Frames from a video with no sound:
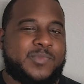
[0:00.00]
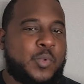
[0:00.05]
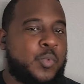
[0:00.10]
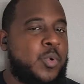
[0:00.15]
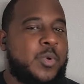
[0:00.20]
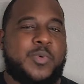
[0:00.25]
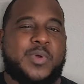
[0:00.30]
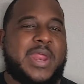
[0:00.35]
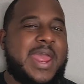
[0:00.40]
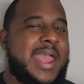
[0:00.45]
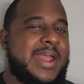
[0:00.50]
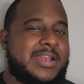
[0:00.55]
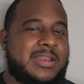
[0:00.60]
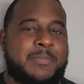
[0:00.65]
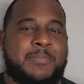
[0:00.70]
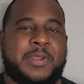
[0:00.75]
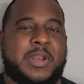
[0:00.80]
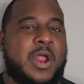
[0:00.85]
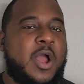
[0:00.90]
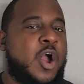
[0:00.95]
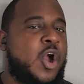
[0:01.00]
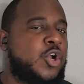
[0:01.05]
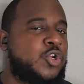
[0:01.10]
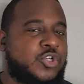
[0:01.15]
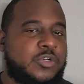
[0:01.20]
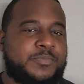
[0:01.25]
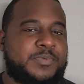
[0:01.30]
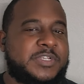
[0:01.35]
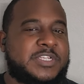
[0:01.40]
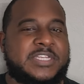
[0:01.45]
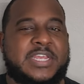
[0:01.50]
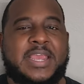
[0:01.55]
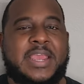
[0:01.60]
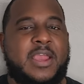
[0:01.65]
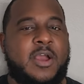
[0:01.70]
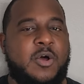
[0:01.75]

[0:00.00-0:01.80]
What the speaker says: We would have had to have been 100%